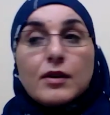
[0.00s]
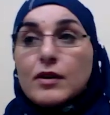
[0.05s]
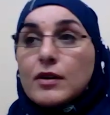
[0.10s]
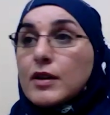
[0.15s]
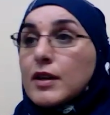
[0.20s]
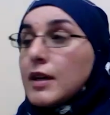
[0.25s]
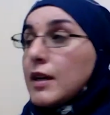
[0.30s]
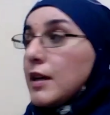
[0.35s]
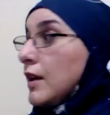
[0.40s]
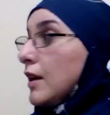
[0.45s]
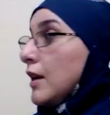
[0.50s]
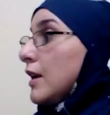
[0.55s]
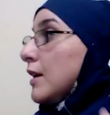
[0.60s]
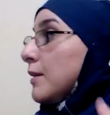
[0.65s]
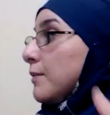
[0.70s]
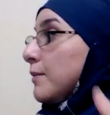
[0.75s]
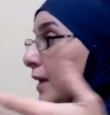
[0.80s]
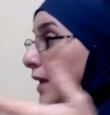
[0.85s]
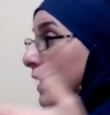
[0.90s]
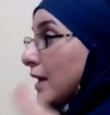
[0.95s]
Okay
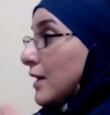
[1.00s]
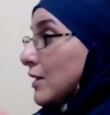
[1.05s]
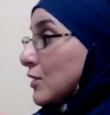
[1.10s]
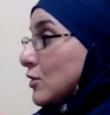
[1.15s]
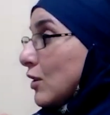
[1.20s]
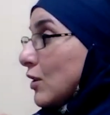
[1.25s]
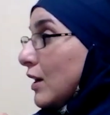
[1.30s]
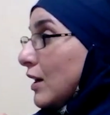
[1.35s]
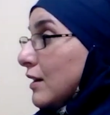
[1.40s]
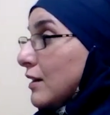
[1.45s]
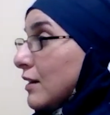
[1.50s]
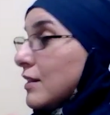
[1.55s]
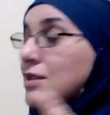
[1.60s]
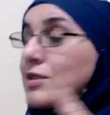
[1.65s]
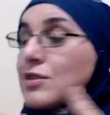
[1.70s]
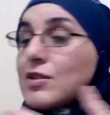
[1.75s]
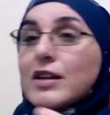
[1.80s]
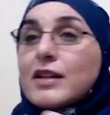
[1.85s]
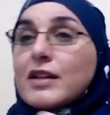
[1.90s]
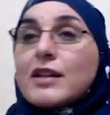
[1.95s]
making dua
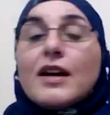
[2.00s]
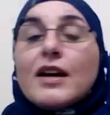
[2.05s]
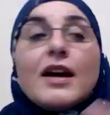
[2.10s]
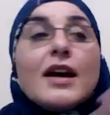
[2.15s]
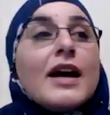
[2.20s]
that's right